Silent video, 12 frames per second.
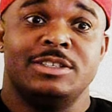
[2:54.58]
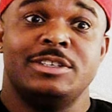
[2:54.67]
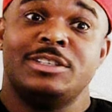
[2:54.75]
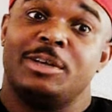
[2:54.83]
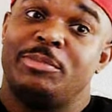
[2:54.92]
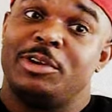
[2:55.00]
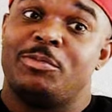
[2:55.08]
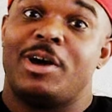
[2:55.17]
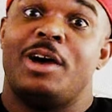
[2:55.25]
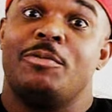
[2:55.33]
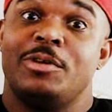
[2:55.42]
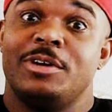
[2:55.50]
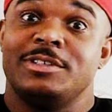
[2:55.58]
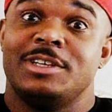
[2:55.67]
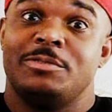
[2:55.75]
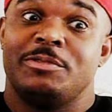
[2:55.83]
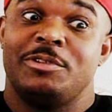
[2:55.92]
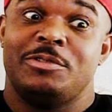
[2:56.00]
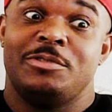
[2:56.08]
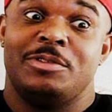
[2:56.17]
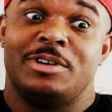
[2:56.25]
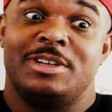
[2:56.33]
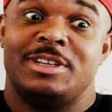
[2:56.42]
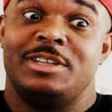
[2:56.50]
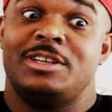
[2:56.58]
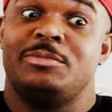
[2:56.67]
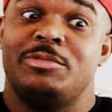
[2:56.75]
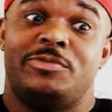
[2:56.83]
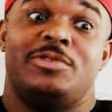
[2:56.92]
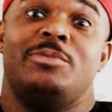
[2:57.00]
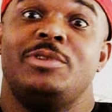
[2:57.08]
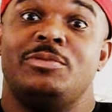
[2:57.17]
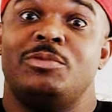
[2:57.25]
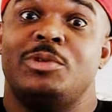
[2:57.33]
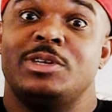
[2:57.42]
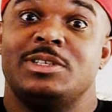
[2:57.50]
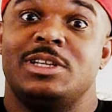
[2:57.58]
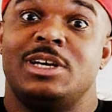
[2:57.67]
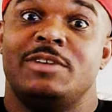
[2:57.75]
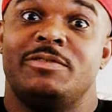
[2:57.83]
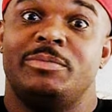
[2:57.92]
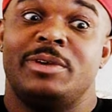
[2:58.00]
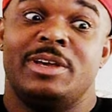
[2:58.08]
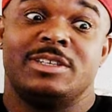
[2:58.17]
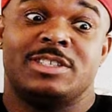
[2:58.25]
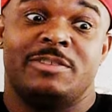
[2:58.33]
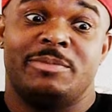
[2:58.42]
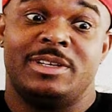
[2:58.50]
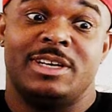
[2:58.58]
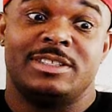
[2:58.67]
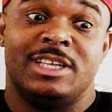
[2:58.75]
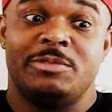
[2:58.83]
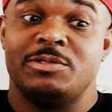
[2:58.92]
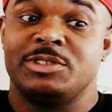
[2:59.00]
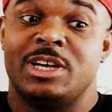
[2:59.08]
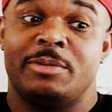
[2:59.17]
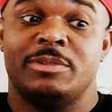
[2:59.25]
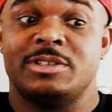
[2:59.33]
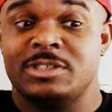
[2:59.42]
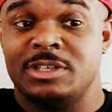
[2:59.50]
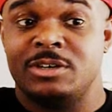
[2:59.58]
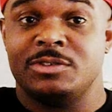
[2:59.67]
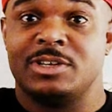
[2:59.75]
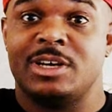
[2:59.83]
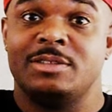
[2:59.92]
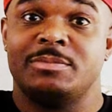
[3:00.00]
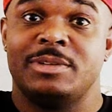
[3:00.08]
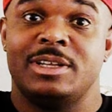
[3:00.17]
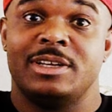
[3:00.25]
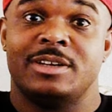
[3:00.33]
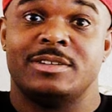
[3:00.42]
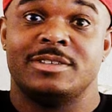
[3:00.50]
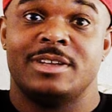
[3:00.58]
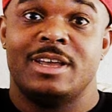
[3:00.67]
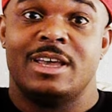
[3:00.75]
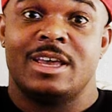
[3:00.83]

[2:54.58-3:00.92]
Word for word: good that Big Rod was getting recruited, and then the year before me, Royce Love and Pink stuff because they was coming to see those other players,